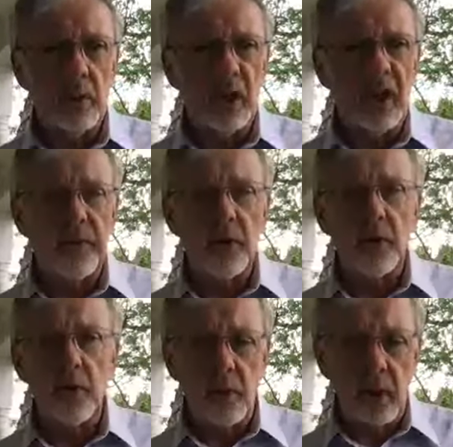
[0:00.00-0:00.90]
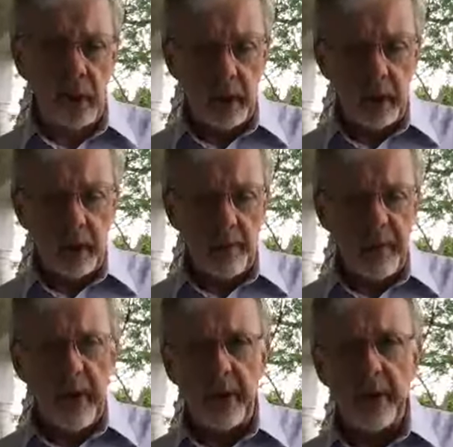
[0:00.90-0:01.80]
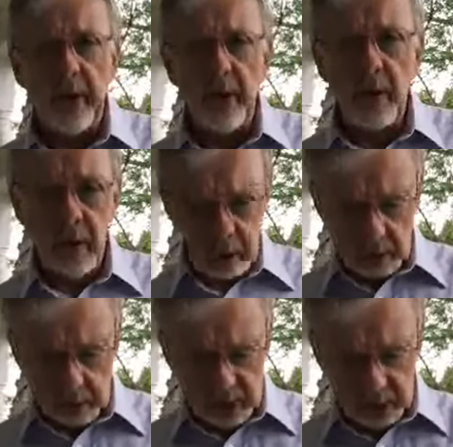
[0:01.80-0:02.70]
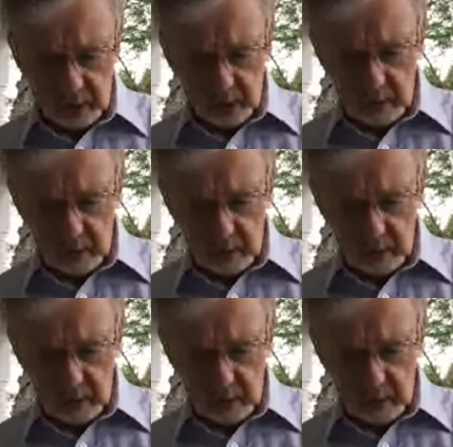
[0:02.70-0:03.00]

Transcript: give you uh, about about